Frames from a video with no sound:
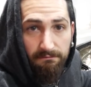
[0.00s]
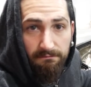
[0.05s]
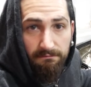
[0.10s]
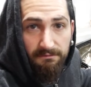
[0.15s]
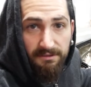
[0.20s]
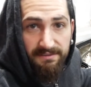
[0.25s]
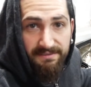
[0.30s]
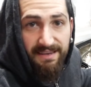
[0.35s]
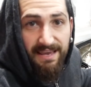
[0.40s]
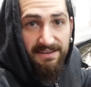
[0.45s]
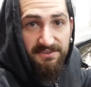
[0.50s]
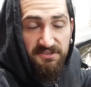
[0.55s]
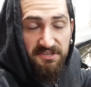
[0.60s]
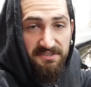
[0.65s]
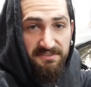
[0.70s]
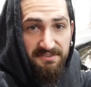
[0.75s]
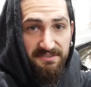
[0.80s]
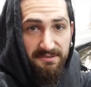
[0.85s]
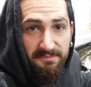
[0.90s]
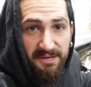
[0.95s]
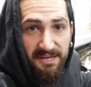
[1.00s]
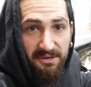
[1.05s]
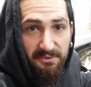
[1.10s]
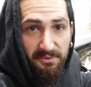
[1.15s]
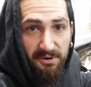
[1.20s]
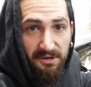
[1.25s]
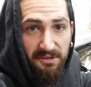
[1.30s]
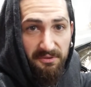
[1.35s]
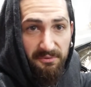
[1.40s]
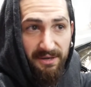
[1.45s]
this engine, to make it
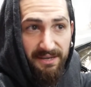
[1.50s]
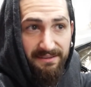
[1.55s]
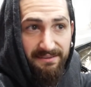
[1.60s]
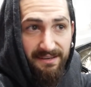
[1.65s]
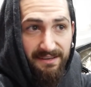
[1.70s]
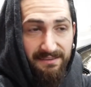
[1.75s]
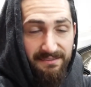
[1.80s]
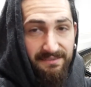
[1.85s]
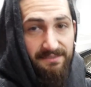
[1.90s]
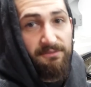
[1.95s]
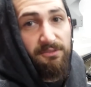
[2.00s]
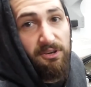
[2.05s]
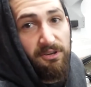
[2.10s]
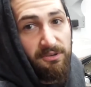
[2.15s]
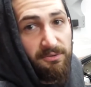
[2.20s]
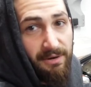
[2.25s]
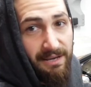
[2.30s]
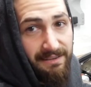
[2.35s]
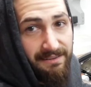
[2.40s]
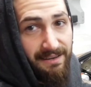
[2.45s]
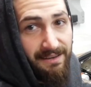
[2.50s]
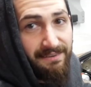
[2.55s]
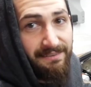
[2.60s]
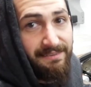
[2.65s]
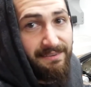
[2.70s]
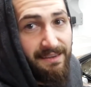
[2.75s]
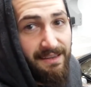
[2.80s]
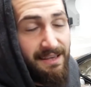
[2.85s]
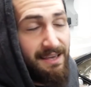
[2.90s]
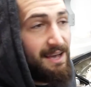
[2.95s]
work the way it does and look the way it
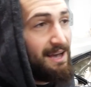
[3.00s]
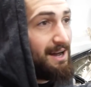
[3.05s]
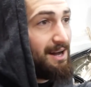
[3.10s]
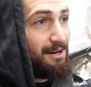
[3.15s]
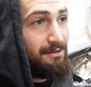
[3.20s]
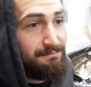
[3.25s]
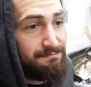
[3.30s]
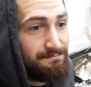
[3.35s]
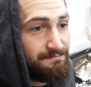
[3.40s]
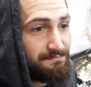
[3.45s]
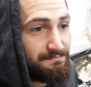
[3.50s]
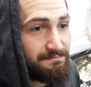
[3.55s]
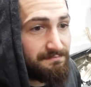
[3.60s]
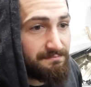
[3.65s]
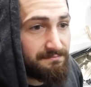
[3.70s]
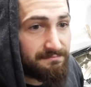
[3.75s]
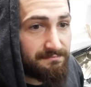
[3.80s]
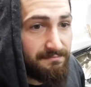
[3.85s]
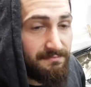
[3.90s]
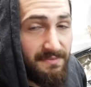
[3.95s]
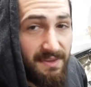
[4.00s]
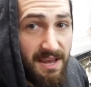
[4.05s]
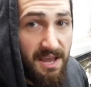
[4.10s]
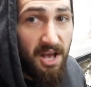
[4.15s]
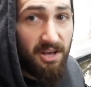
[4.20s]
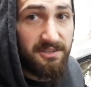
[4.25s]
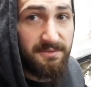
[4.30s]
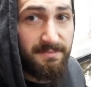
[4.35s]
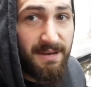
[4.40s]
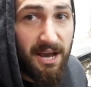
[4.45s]
does,
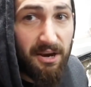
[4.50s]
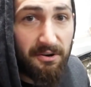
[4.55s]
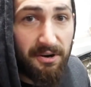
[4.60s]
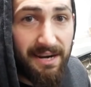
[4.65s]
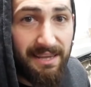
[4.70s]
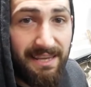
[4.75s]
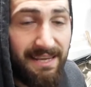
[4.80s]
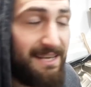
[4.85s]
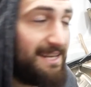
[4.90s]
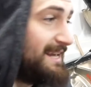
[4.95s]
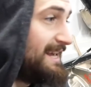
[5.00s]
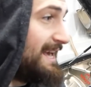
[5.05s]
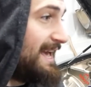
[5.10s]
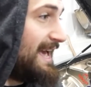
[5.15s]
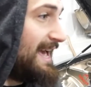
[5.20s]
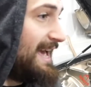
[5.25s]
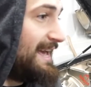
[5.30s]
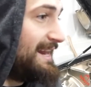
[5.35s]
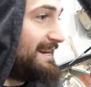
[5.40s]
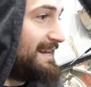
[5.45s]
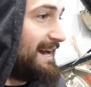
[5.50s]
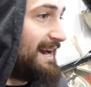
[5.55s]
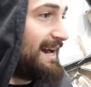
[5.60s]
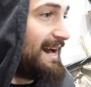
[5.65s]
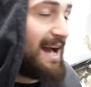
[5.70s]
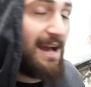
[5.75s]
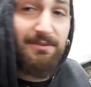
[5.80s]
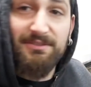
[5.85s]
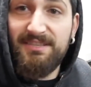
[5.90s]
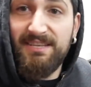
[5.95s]
helps me out greatly. And
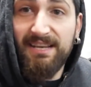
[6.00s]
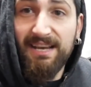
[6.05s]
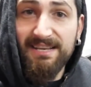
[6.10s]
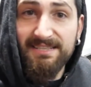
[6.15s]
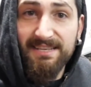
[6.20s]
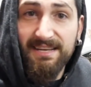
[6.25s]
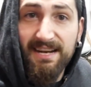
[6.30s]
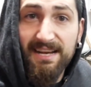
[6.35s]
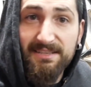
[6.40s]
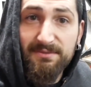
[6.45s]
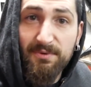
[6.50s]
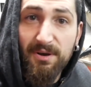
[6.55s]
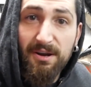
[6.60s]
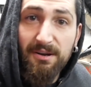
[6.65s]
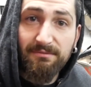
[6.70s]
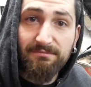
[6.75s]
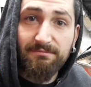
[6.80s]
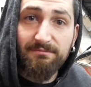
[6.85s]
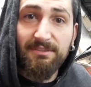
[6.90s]
I will see you guys in the next one.